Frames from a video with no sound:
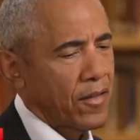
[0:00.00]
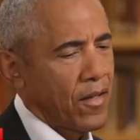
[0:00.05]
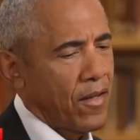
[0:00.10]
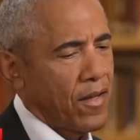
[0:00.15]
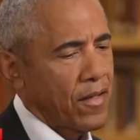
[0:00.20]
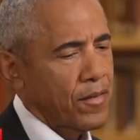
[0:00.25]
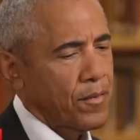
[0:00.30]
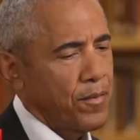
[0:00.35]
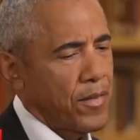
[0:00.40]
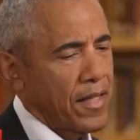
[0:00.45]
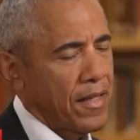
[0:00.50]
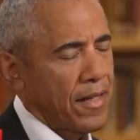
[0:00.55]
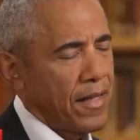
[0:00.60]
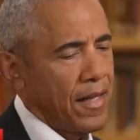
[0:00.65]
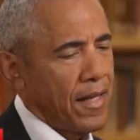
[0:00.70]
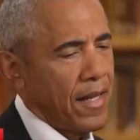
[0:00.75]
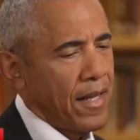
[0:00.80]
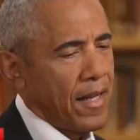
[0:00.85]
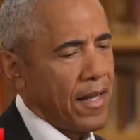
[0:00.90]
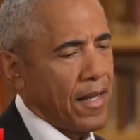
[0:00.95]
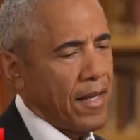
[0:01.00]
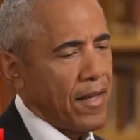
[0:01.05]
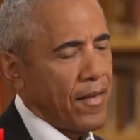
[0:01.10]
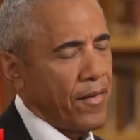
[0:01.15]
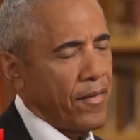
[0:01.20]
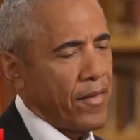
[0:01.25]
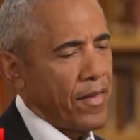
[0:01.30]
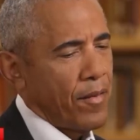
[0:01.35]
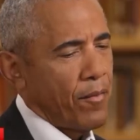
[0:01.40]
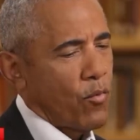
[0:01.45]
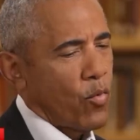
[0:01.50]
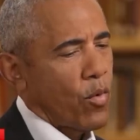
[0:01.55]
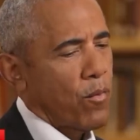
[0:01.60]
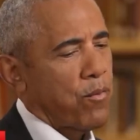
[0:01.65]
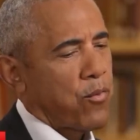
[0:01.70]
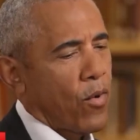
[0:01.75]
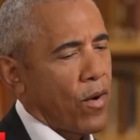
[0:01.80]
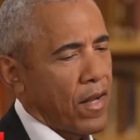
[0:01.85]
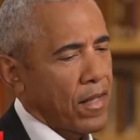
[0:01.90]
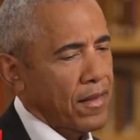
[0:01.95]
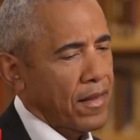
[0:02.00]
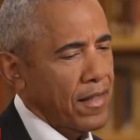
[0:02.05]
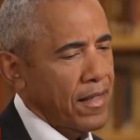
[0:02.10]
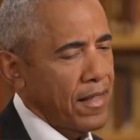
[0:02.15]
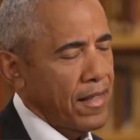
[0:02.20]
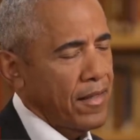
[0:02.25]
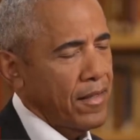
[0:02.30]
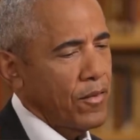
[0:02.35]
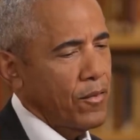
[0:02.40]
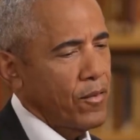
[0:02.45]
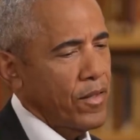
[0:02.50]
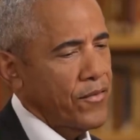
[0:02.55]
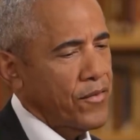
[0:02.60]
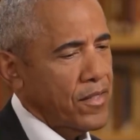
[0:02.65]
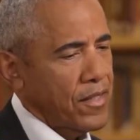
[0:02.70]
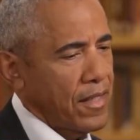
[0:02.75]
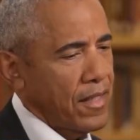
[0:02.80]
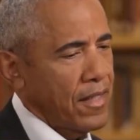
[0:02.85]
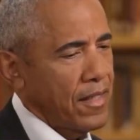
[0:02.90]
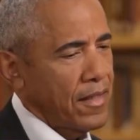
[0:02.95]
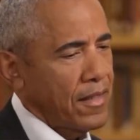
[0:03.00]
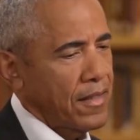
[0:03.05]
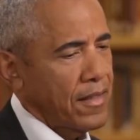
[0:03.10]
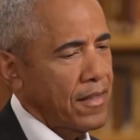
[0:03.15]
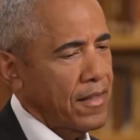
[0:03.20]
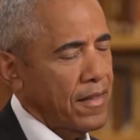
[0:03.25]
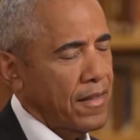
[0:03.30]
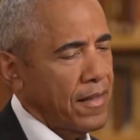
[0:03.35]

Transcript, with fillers: laws, but that more broadly we've seen,